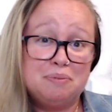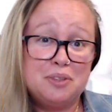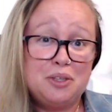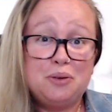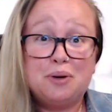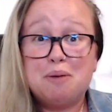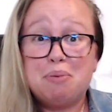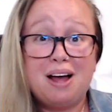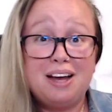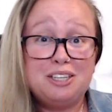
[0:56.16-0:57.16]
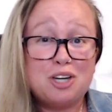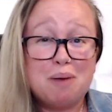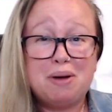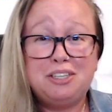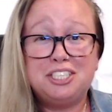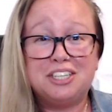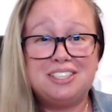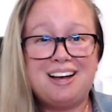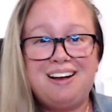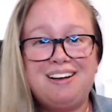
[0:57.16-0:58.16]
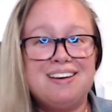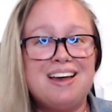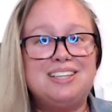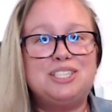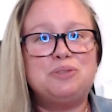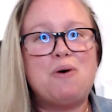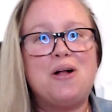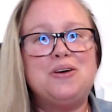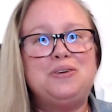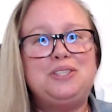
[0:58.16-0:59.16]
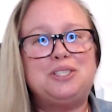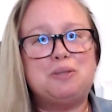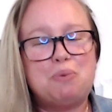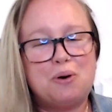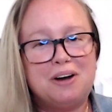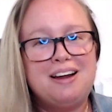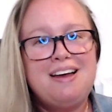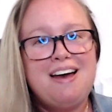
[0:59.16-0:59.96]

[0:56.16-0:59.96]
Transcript: You can apply a drop under your tongue and swallow to support